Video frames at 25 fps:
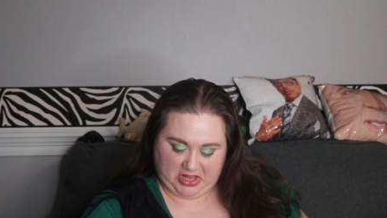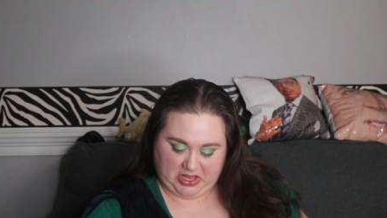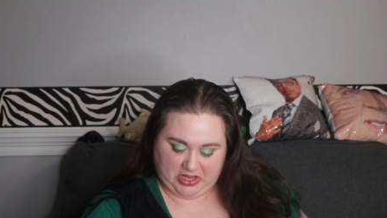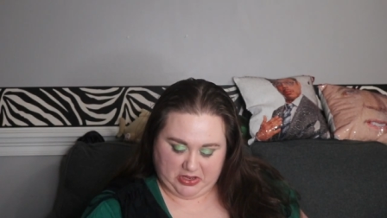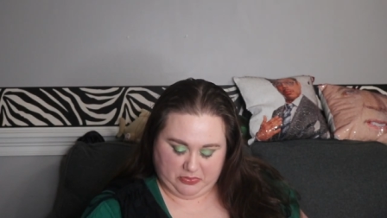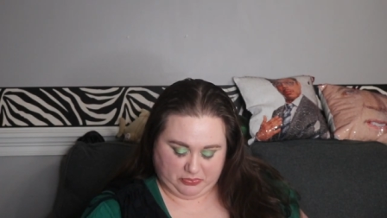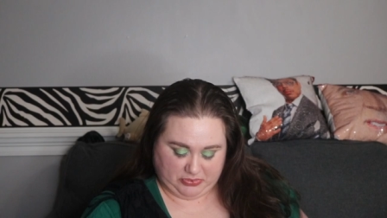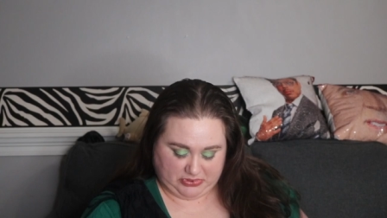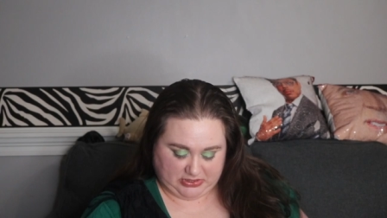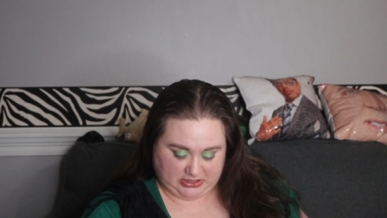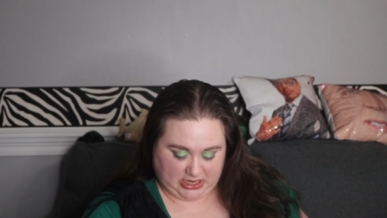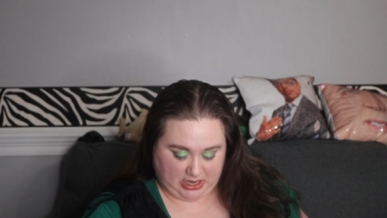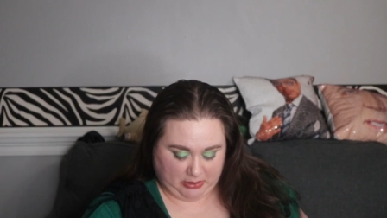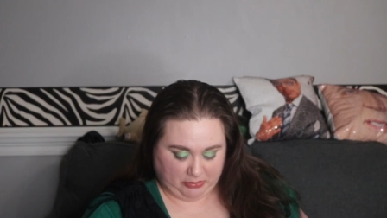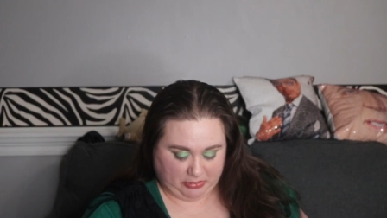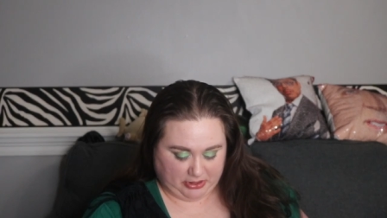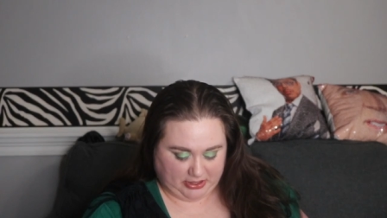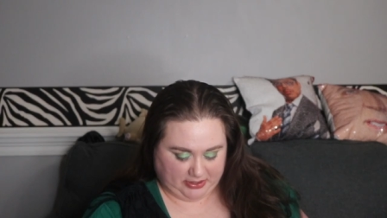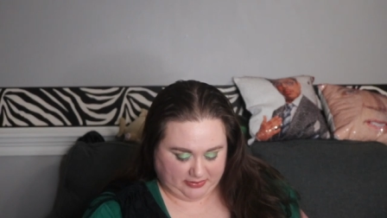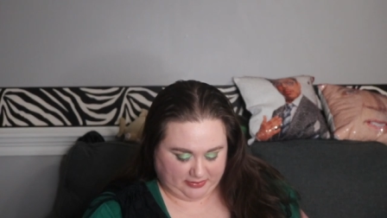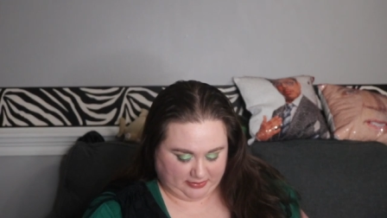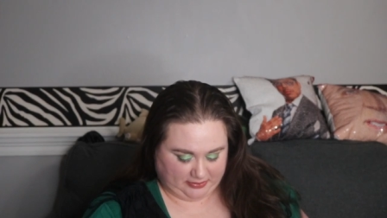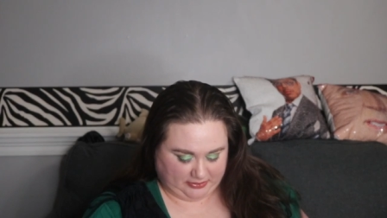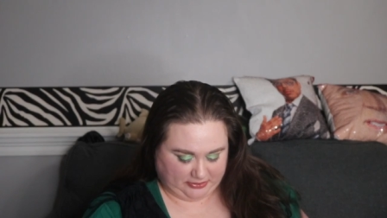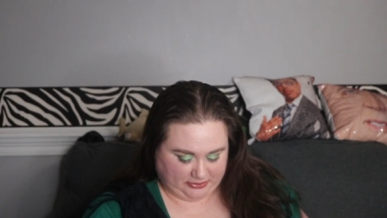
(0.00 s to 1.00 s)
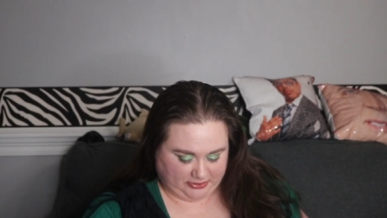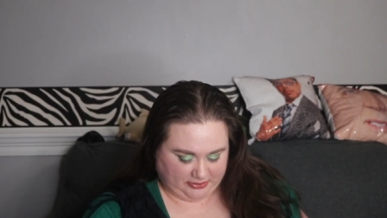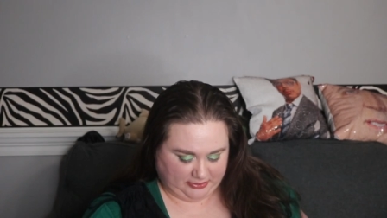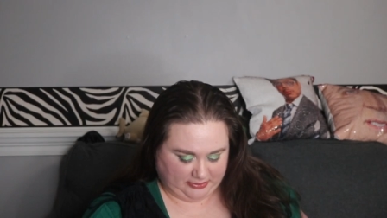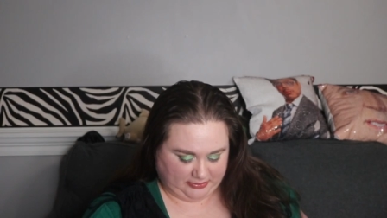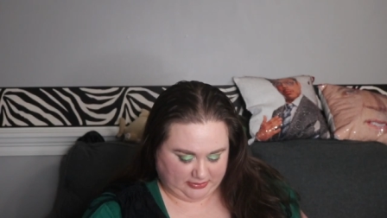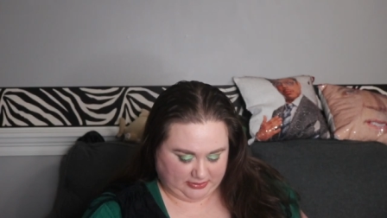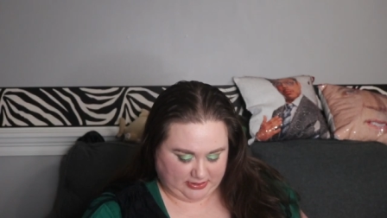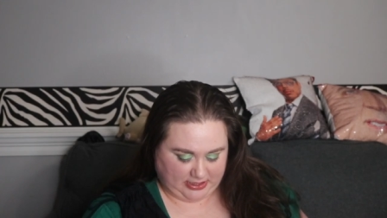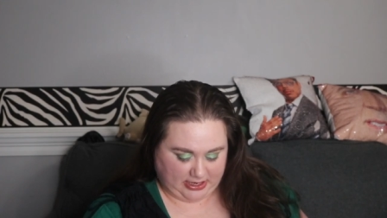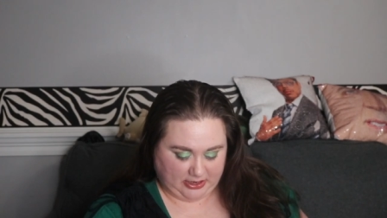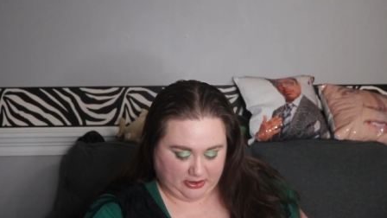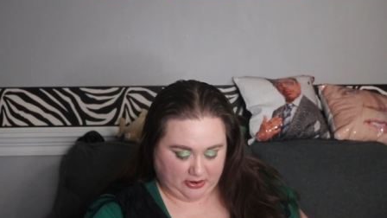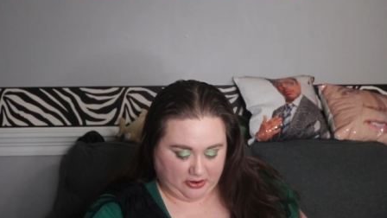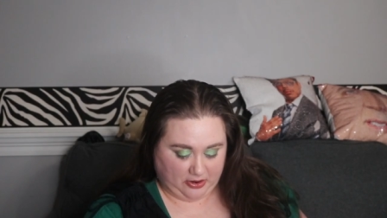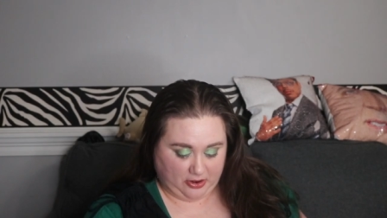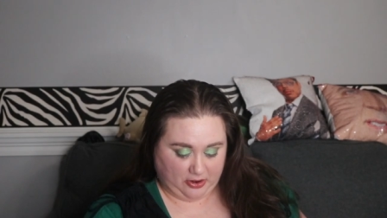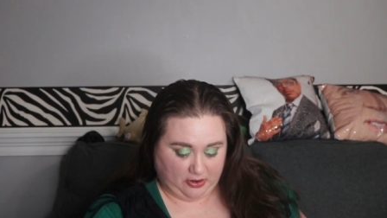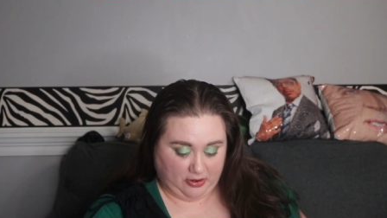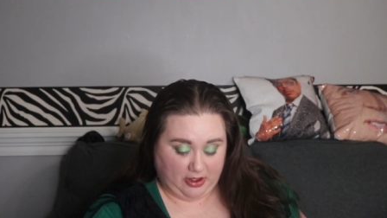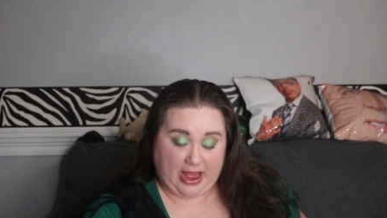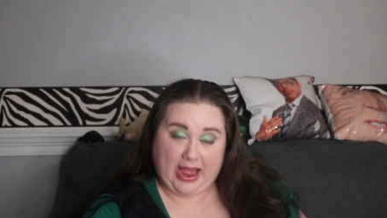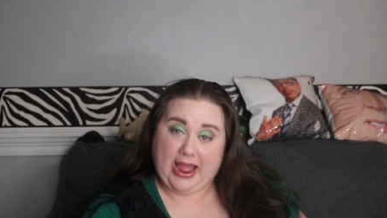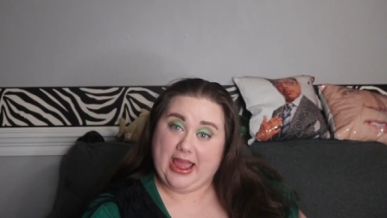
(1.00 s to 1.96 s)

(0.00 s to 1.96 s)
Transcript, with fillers: It was not pleasant at all.